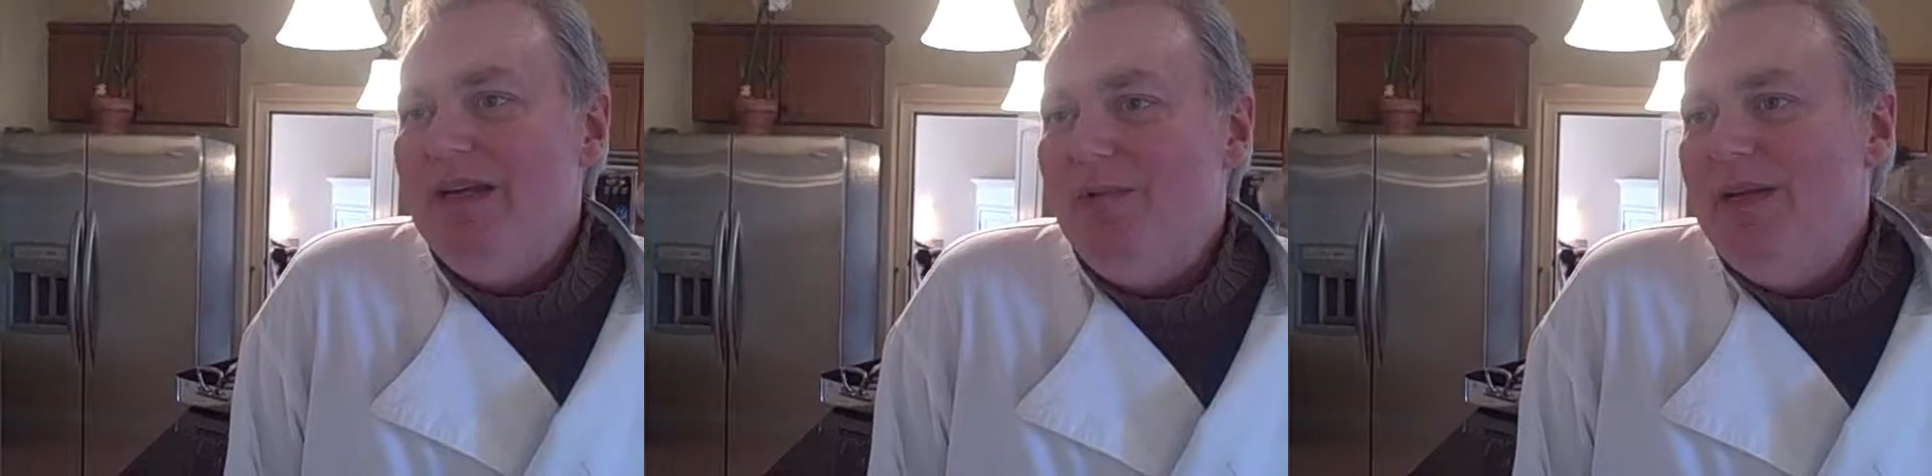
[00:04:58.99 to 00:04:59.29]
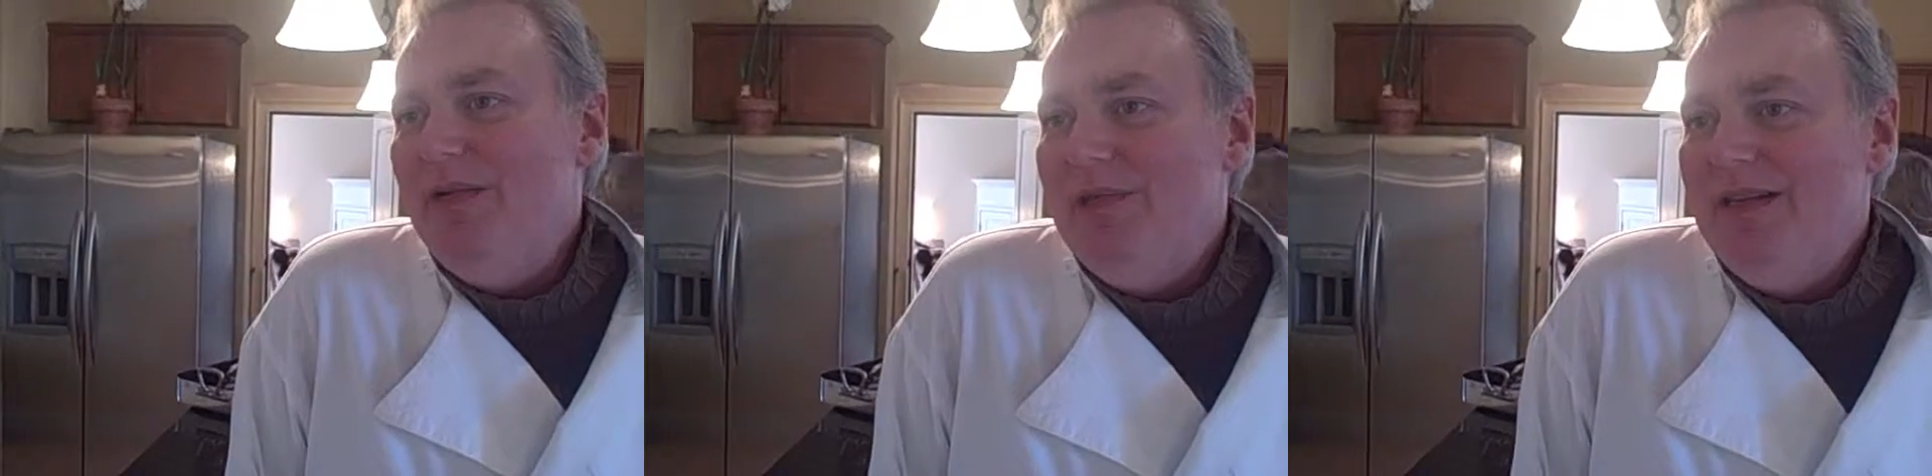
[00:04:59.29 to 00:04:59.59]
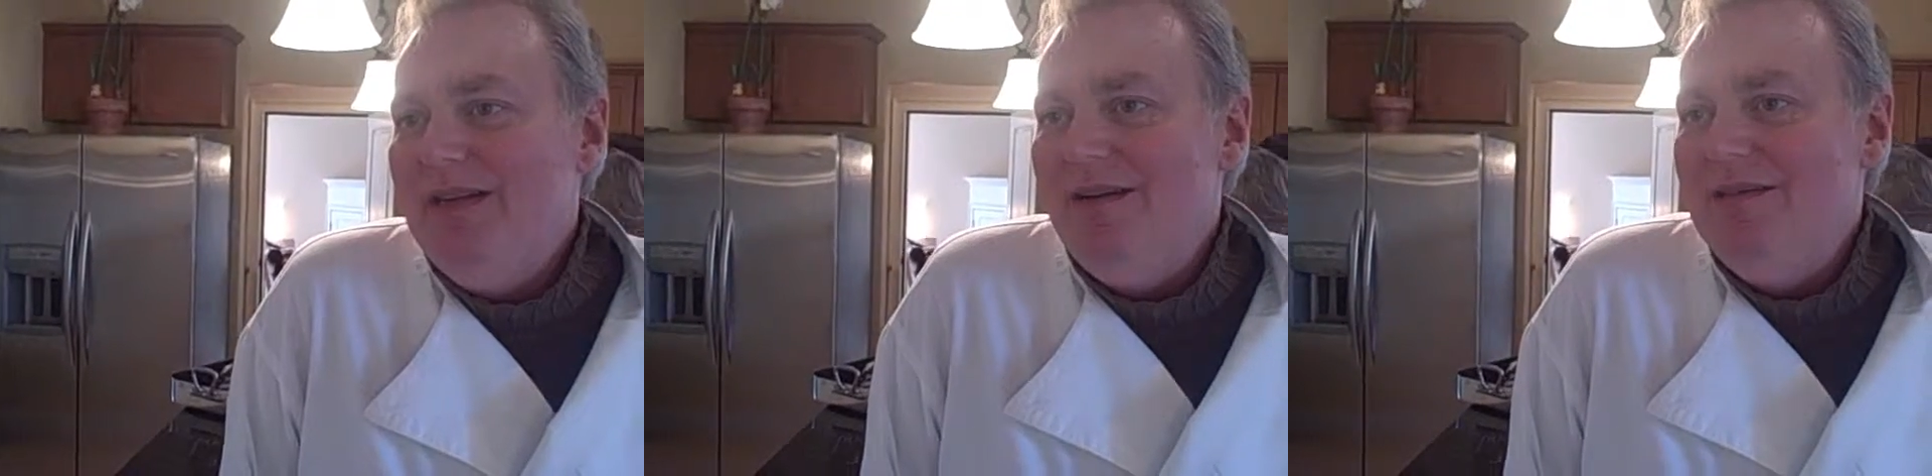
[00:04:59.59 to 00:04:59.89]
and we use
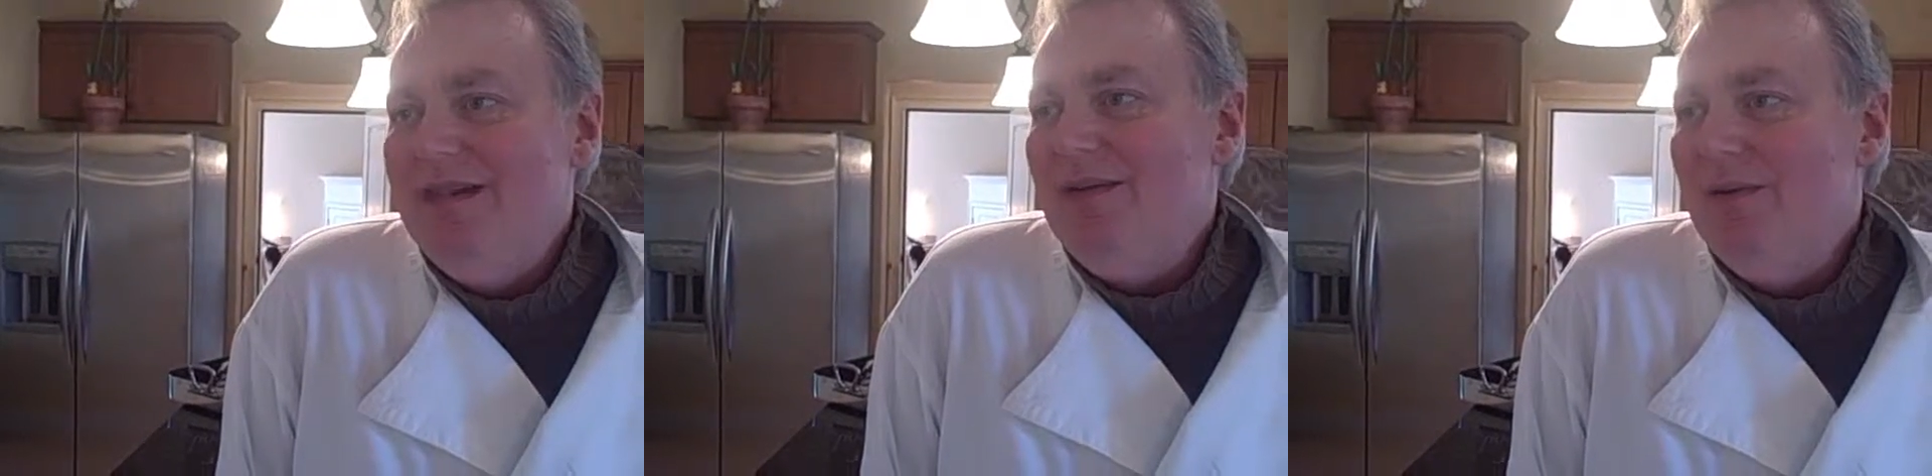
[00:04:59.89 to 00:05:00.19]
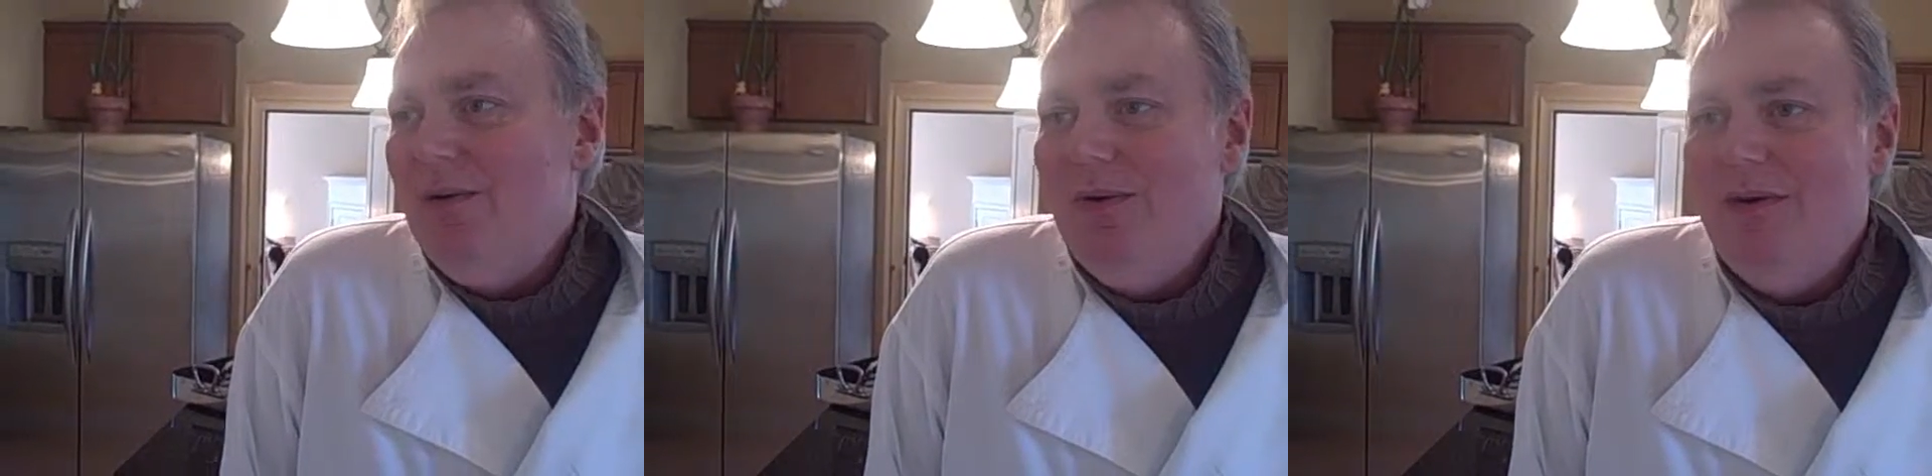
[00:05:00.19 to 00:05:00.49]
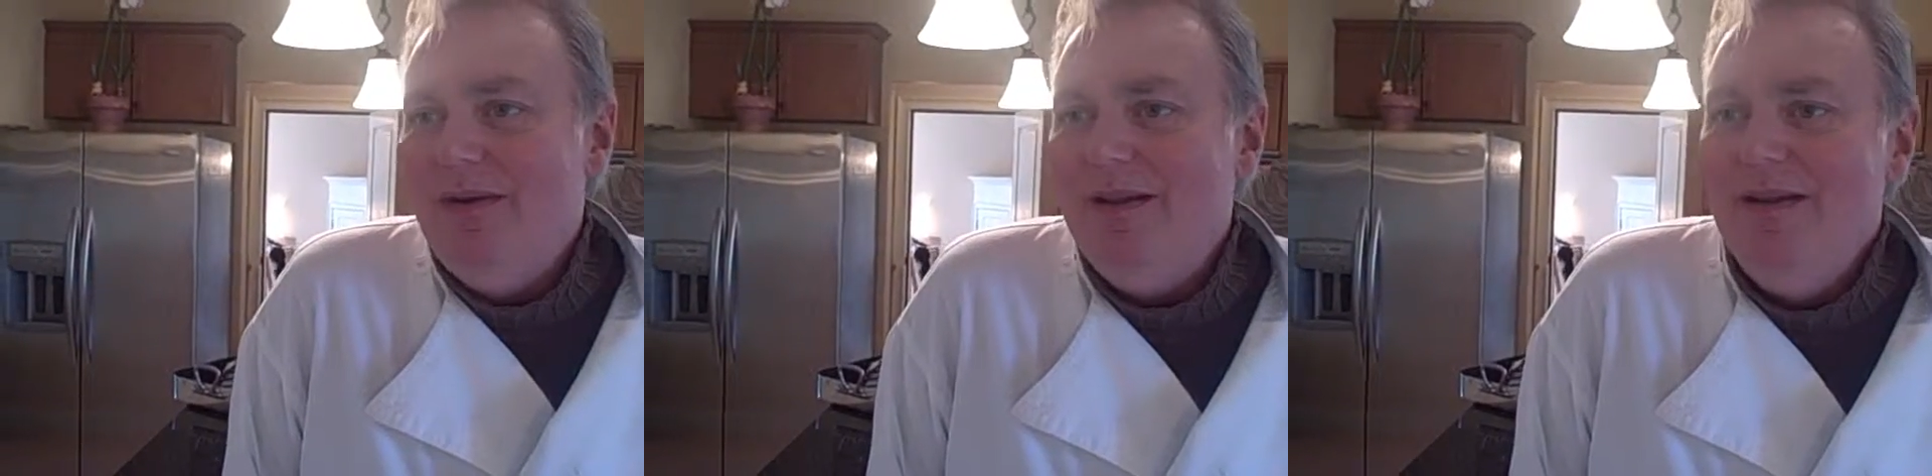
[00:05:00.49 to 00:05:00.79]
it in our dinner
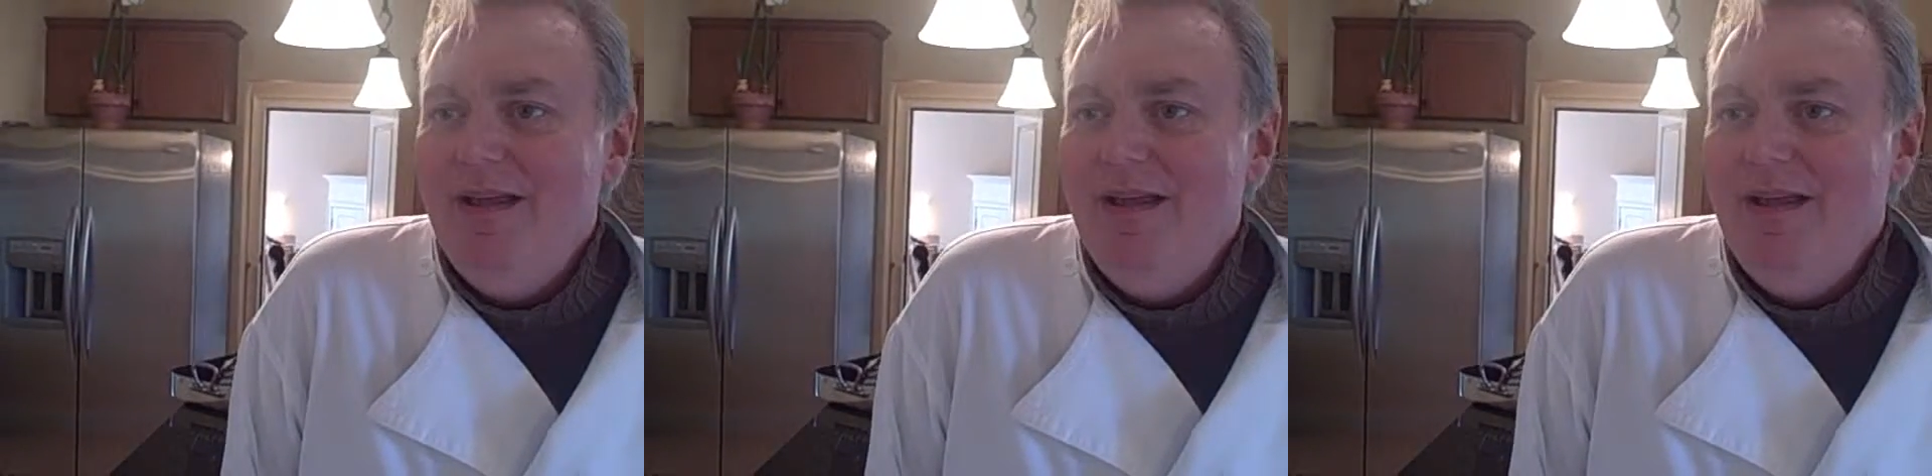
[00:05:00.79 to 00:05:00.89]
or.